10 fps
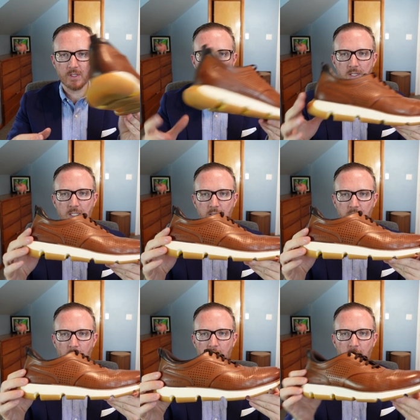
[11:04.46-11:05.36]
it. It
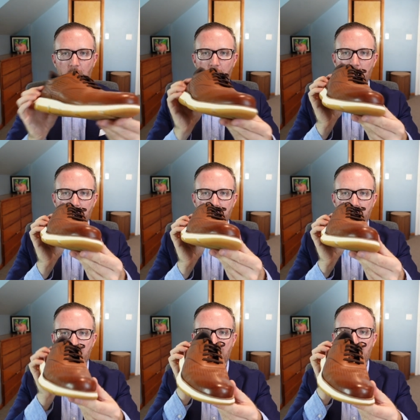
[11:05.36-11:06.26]
doesn't overall look
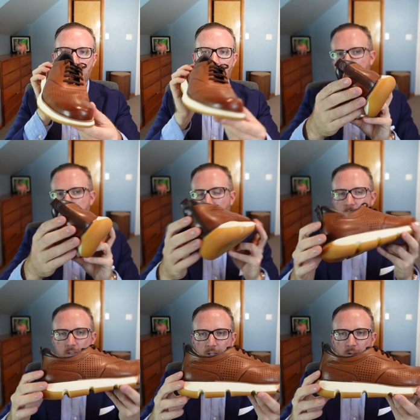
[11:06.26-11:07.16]
too bad, probably
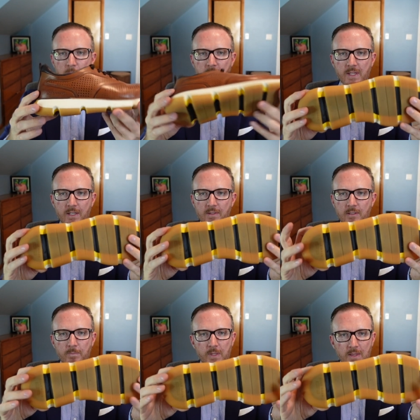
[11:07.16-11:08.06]
barely tell, but that is
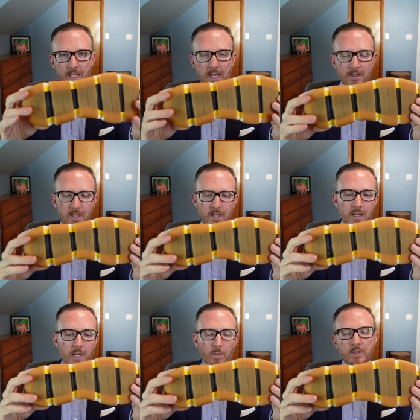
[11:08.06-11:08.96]
something that
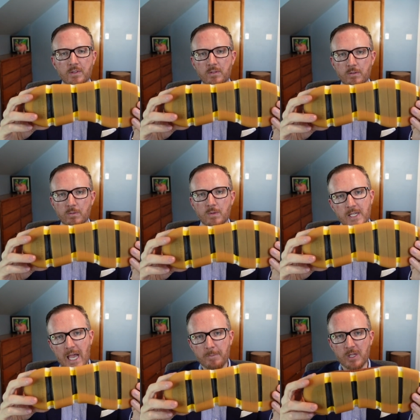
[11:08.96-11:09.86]
I wasn't too
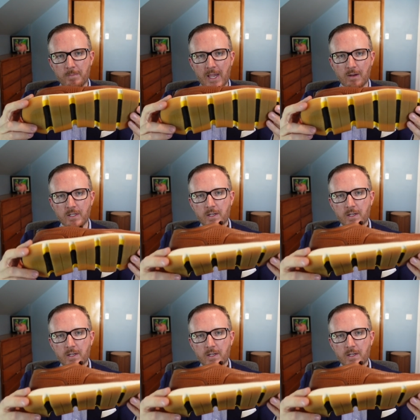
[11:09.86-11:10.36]
happy about,